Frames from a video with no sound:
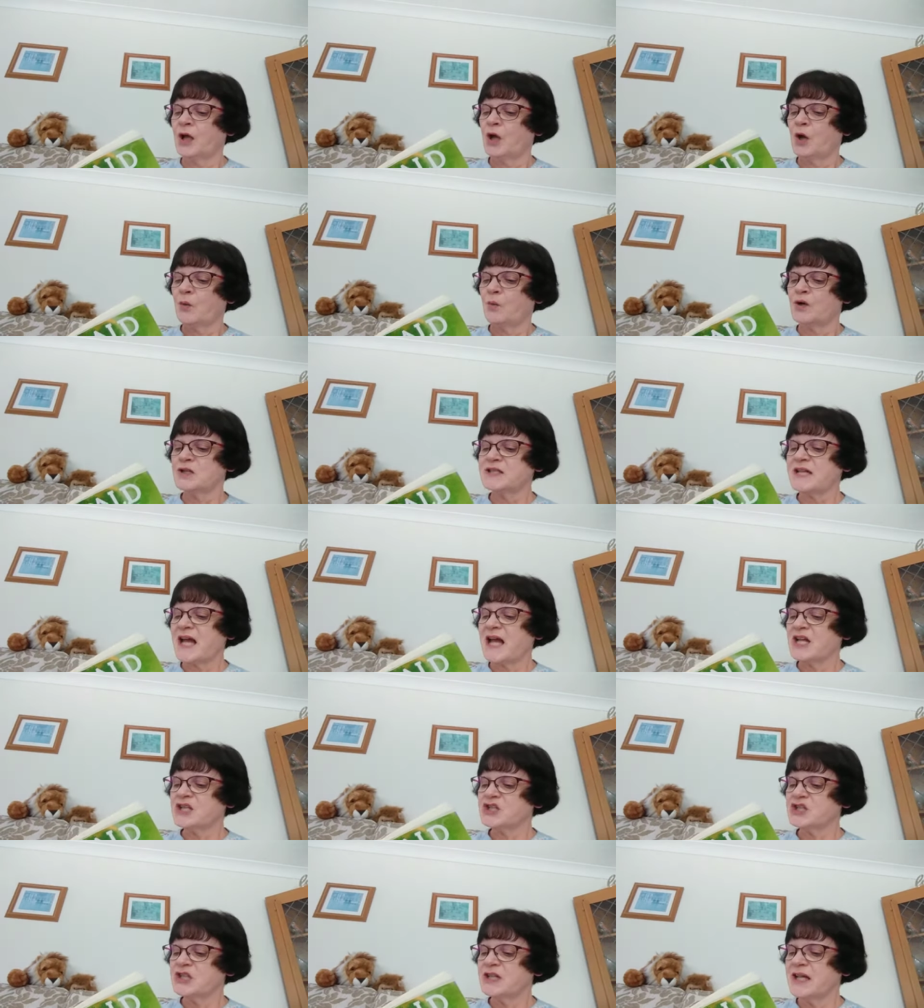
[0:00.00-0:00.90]
What
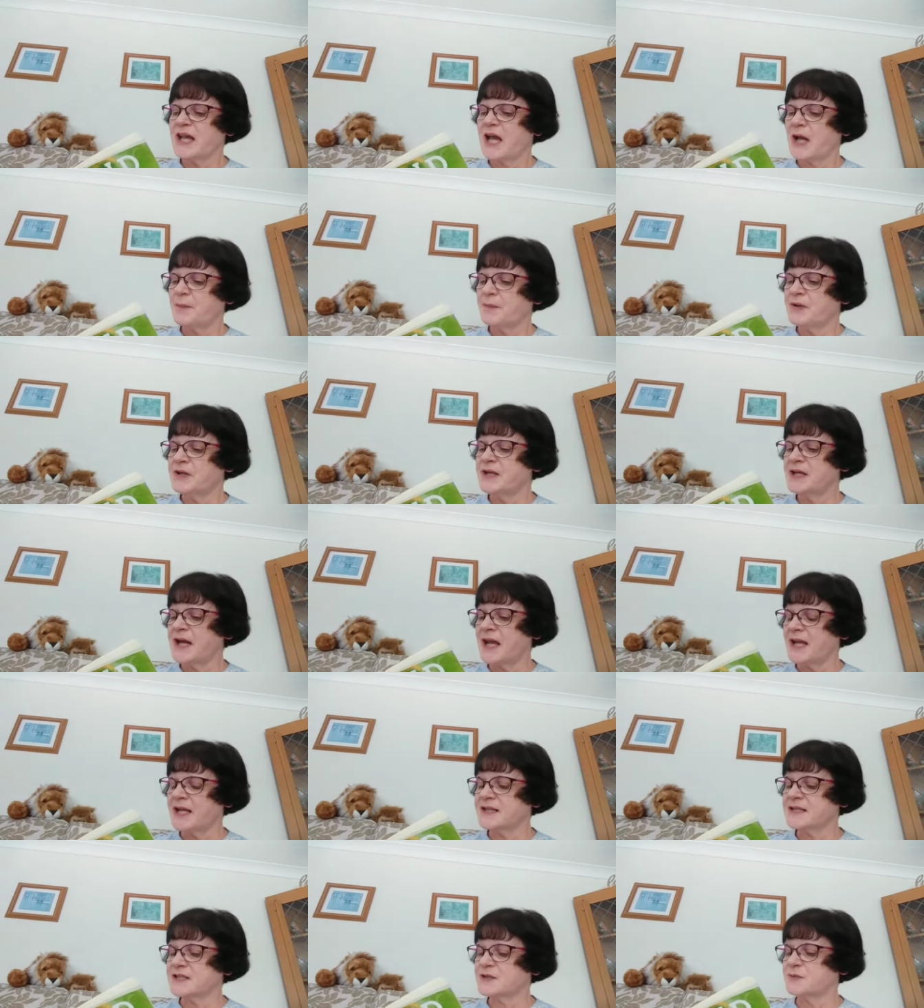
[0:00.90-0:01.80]
actually happened
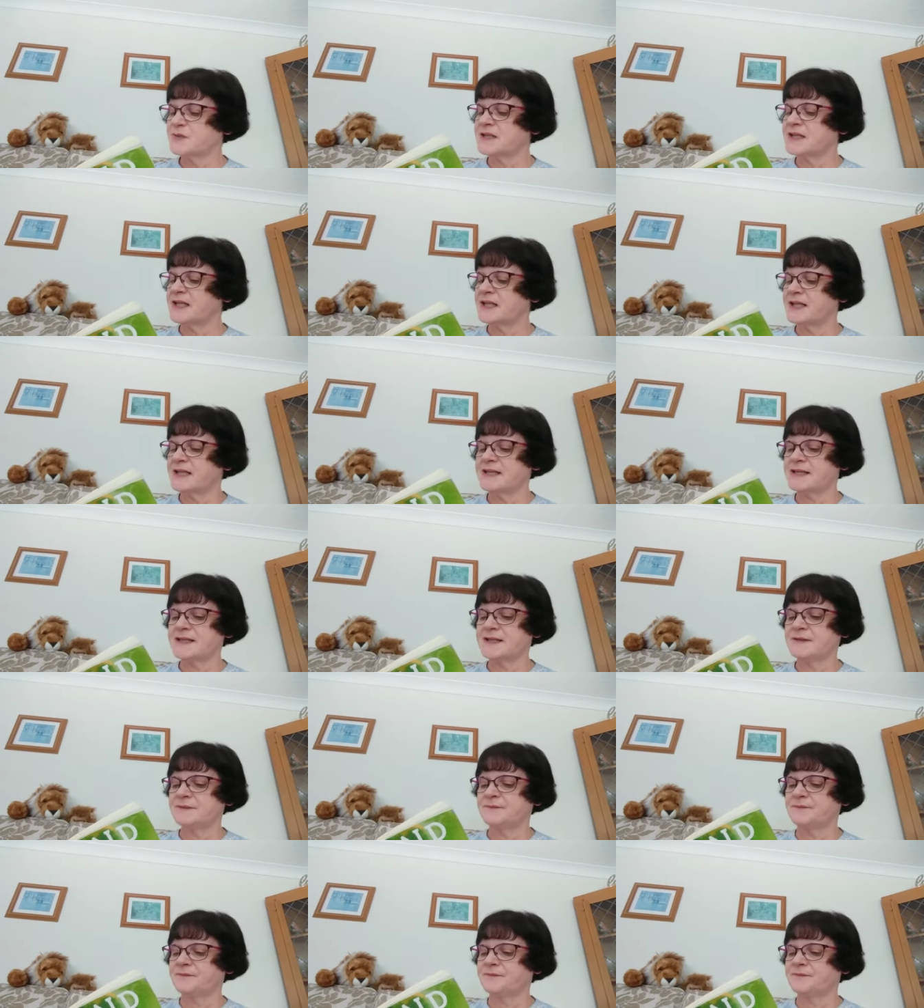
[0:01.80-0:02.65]
next was this.